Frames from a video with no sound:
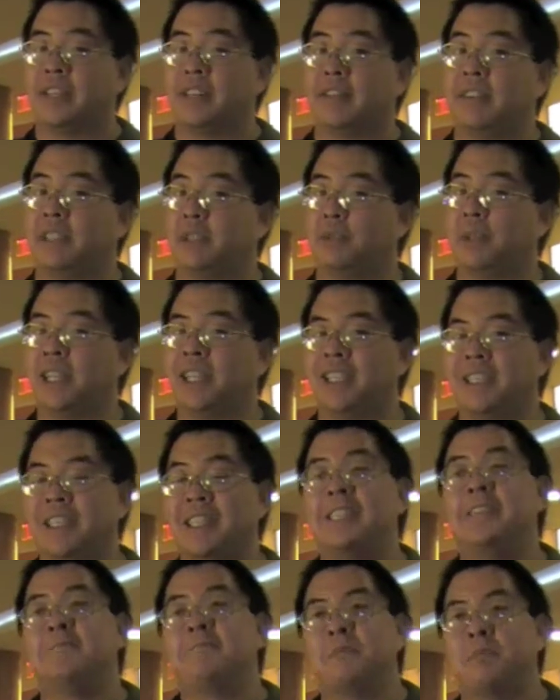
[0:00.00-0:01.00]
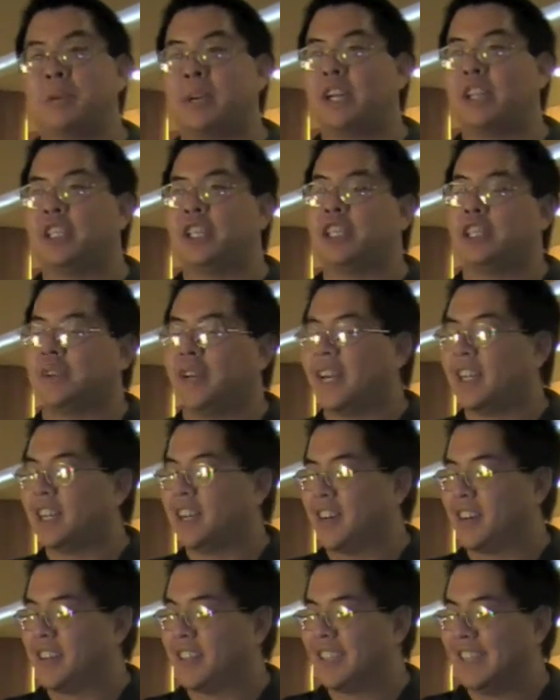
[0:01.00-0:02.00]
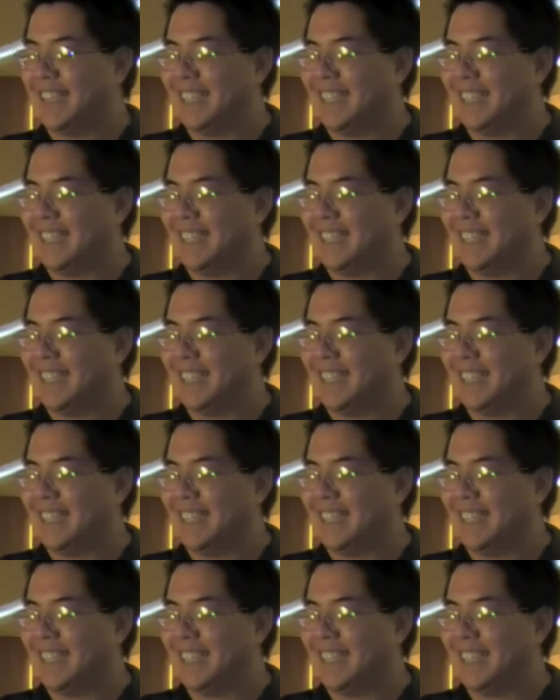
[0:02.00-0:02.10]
If it's real, we got to change our ad card.